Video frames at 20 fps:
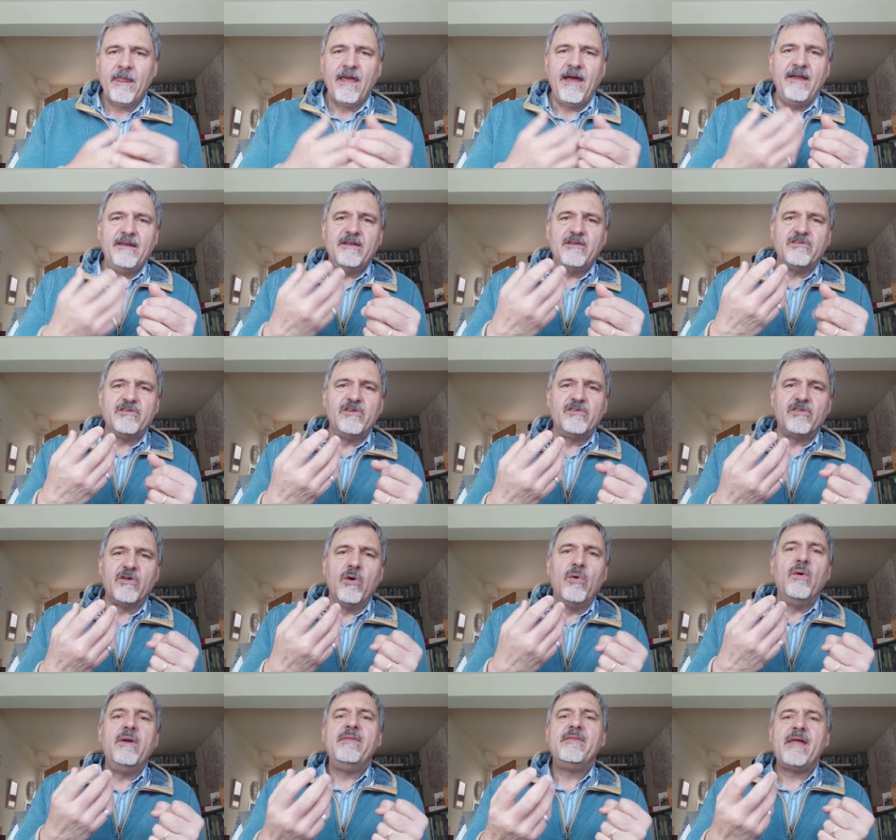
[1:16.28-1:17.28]
And it's as
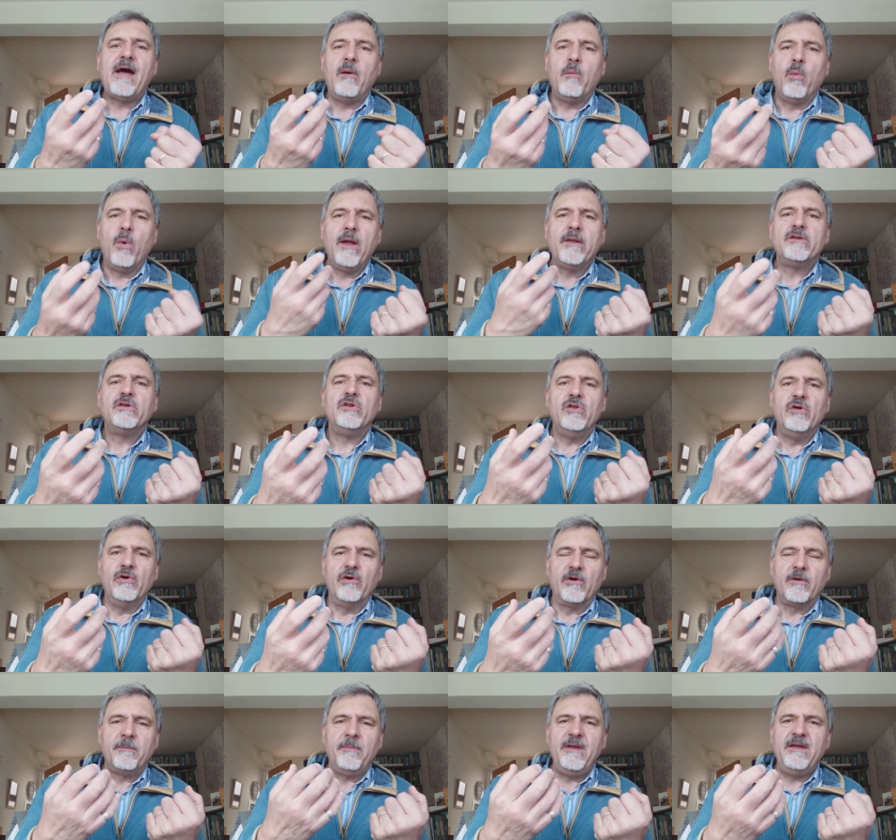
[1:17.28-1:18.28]
though in that one
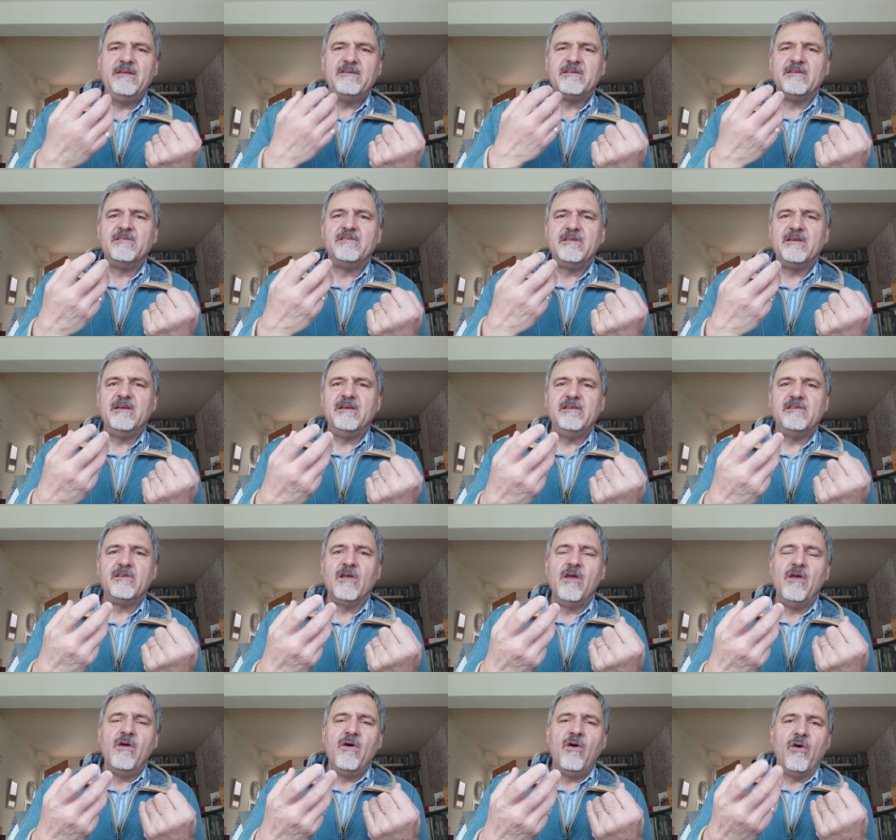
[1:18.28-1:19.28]
look, Peter sees
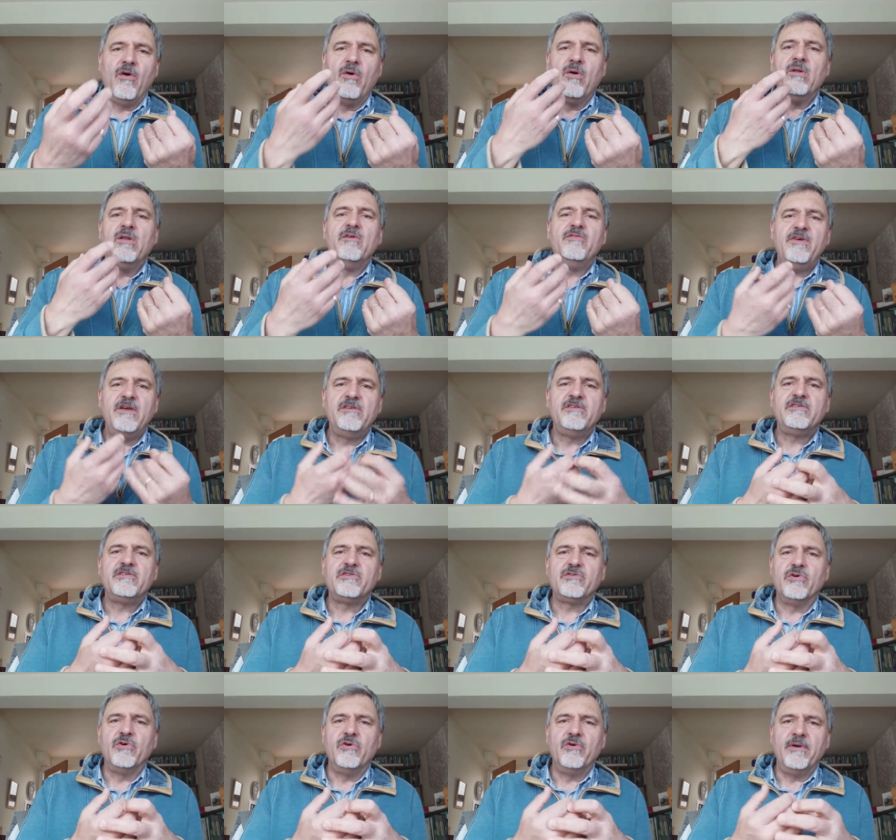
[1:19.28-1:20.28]
all of his
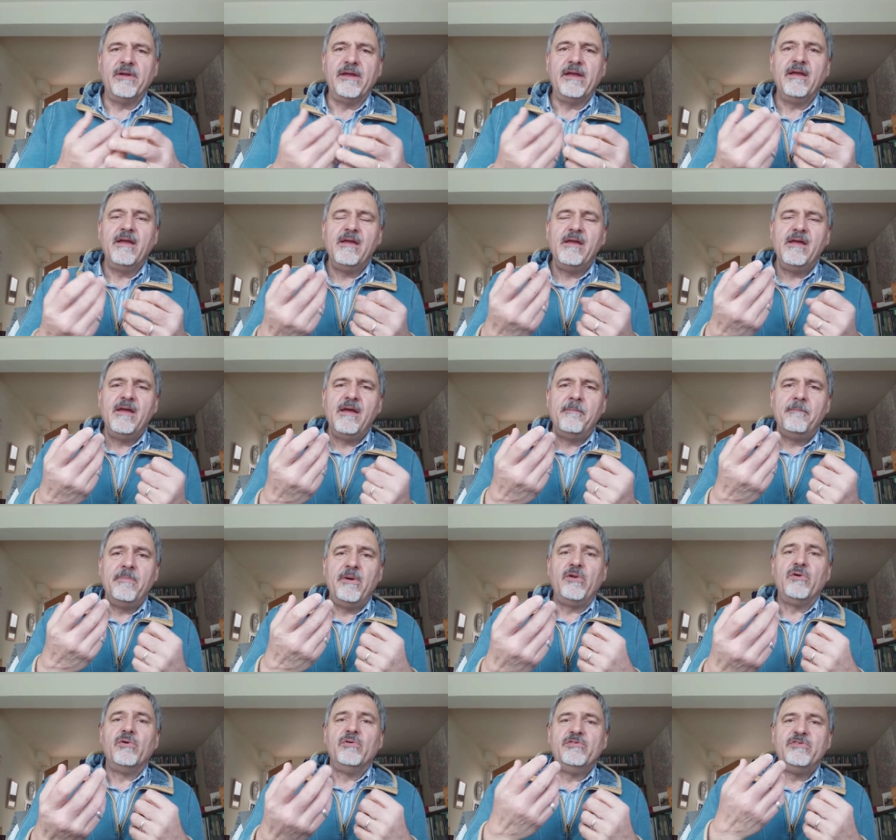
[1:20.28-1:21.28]
story,
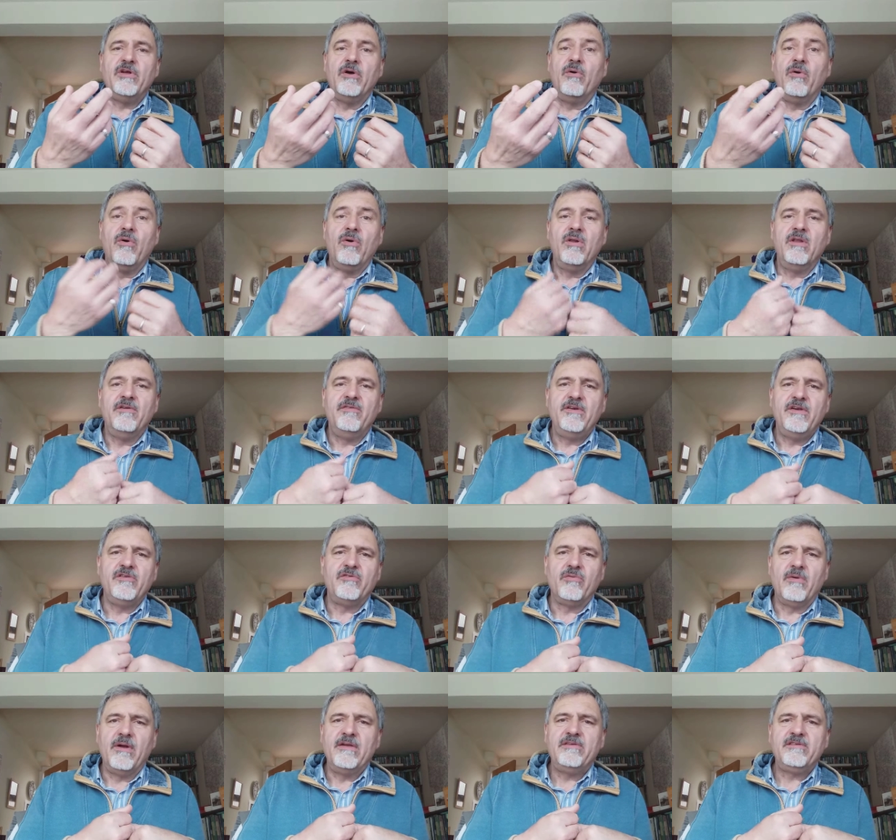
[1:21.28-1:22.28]
but also all of
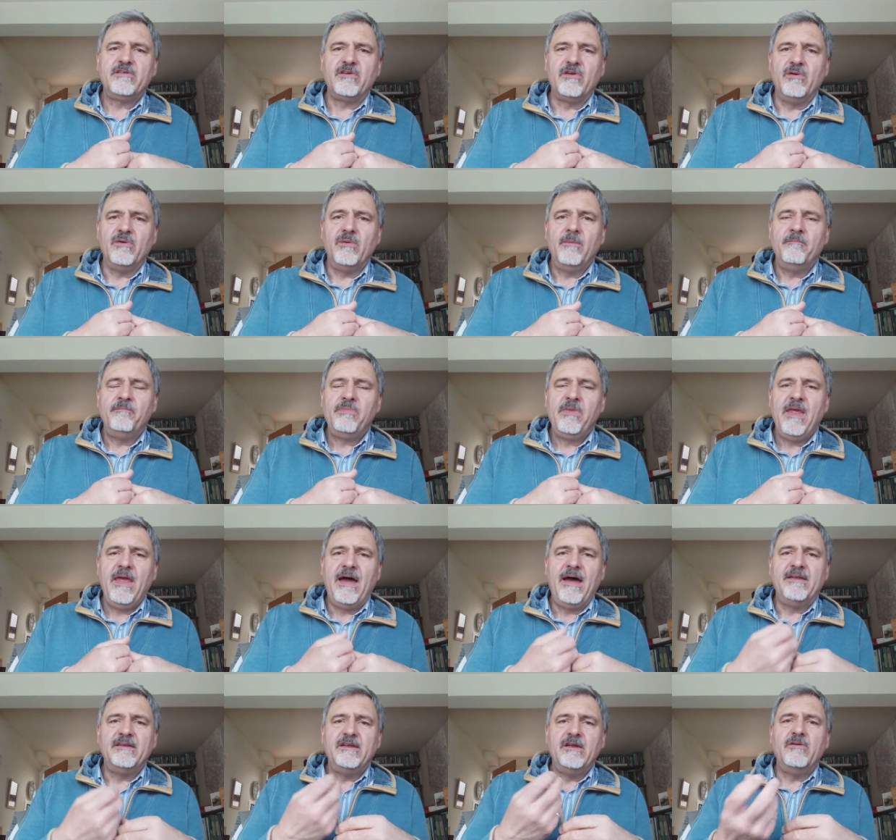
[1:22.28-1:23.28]
his rescue.
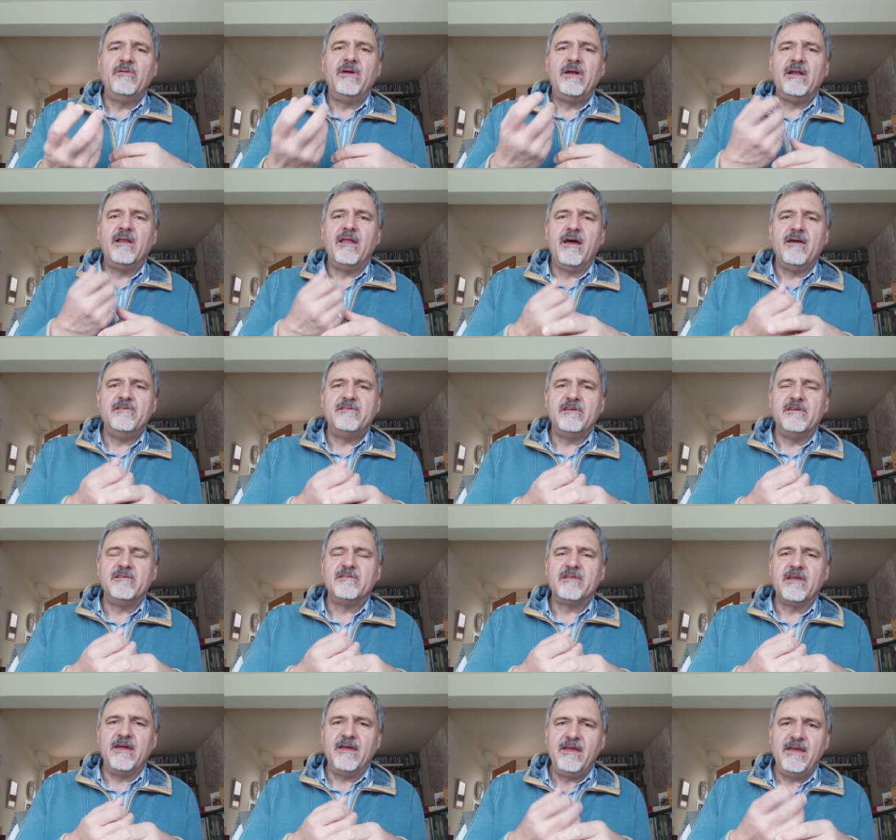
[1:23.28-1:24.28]
And he
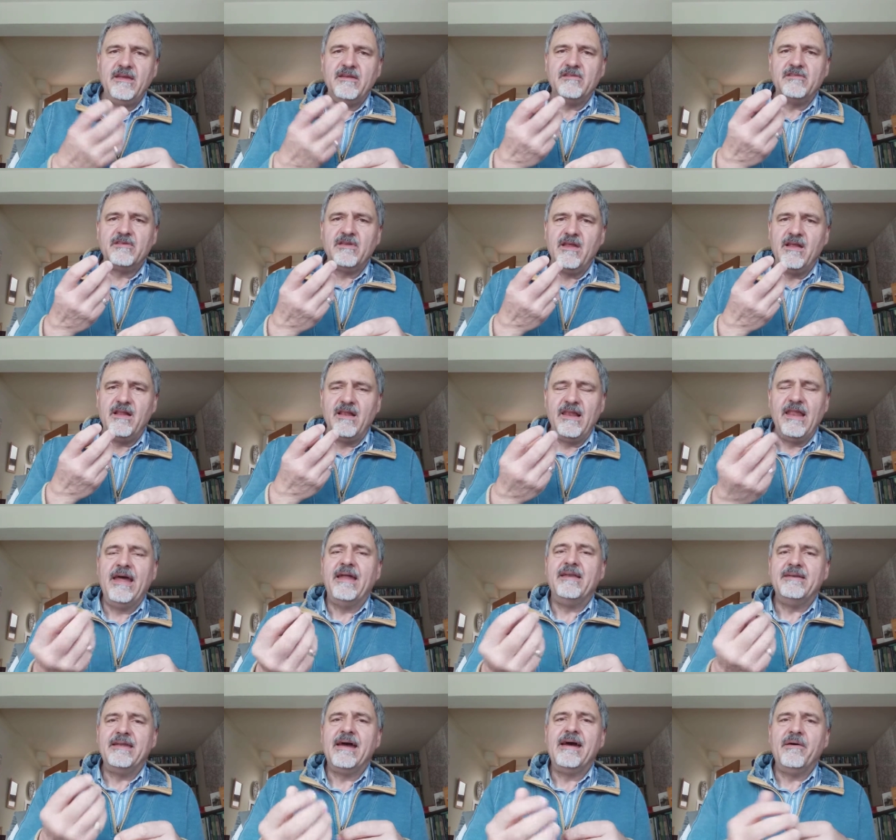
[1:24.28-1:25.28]
realizes that he has
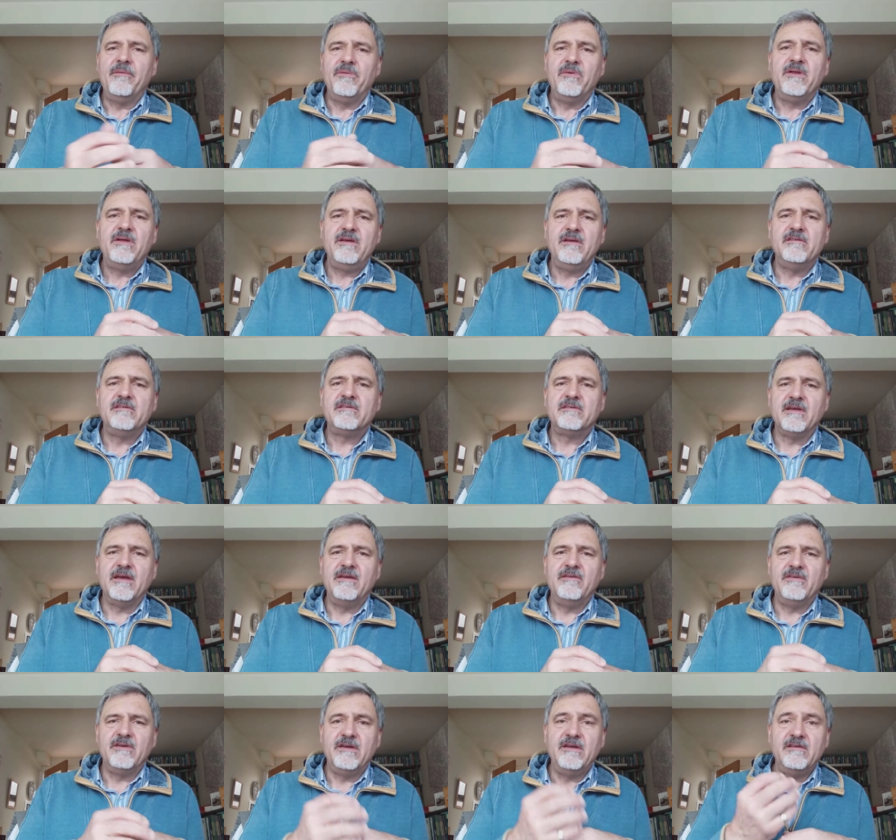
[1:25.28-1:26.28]
let down his
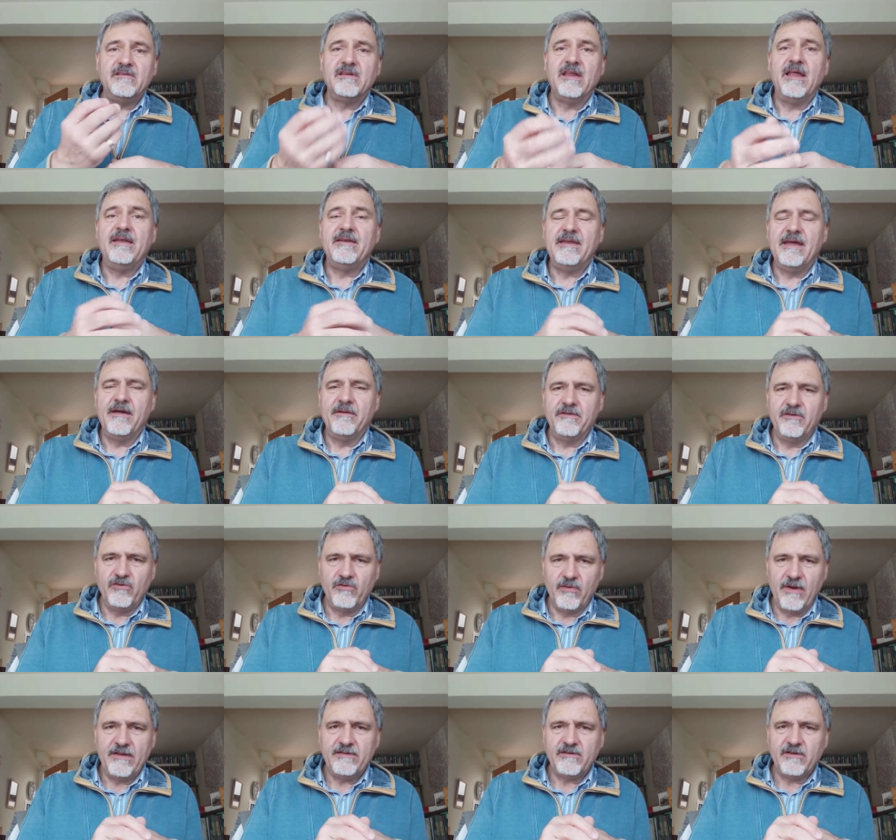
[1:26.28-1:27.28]
saviour, he's let down
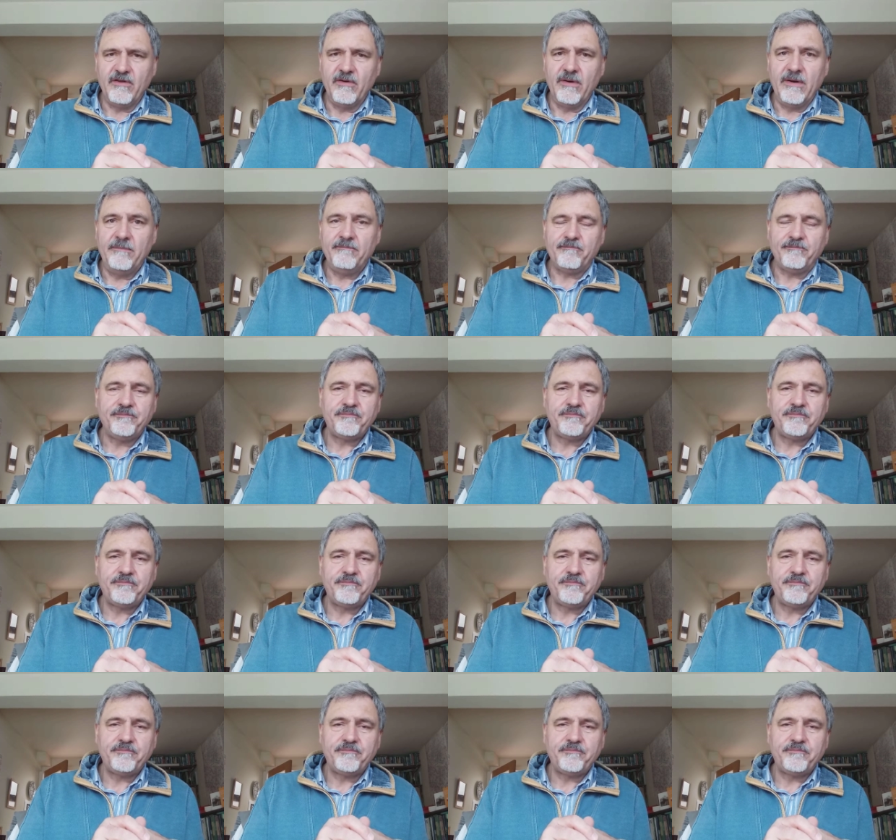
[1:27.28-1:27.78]
his rescuer.